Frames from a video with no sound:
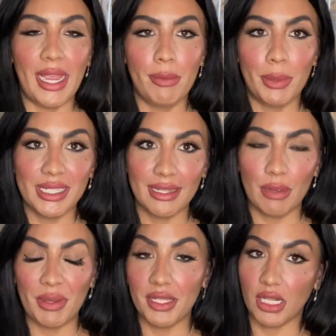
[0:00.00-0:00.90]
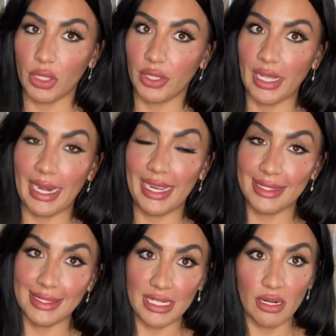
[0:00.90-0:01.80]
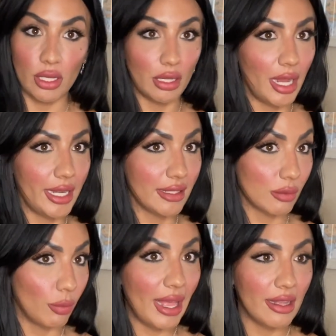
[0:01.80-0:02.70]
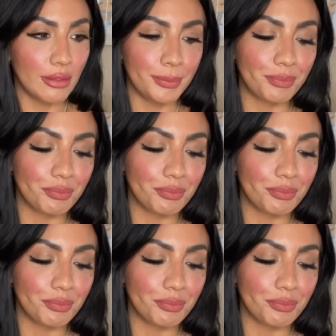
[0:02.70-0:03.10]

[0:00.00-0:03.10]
I picked it up in the color that I had seen it online as well.